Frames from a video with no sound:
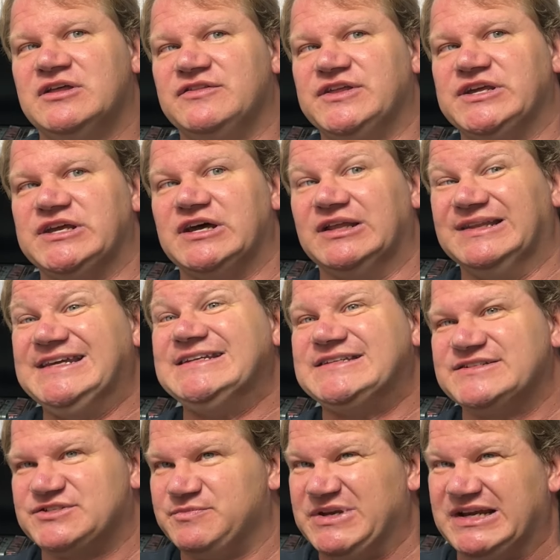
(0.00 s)
the
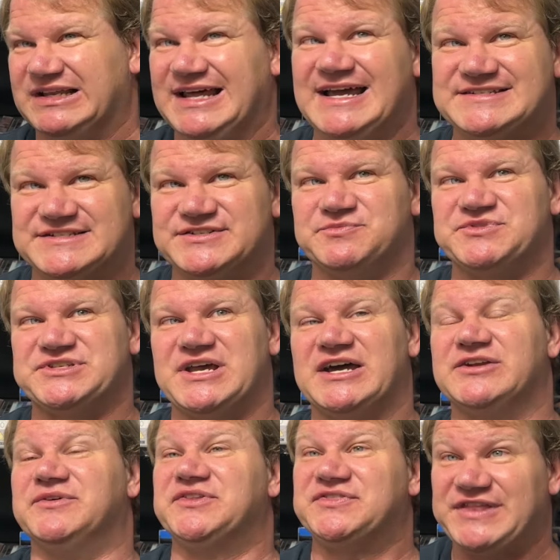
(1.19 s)
elitism and classism
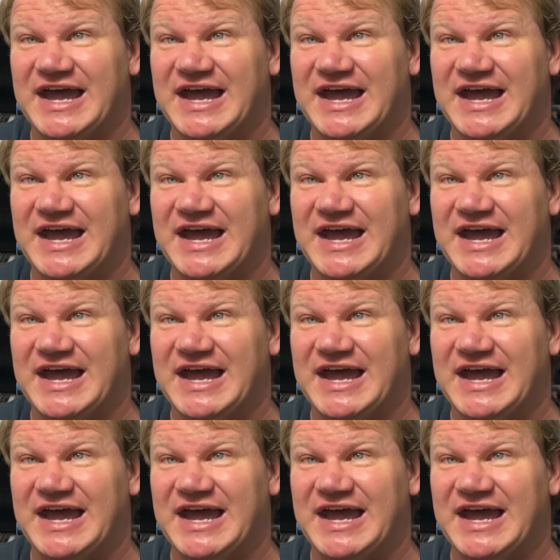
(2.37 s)
side of it.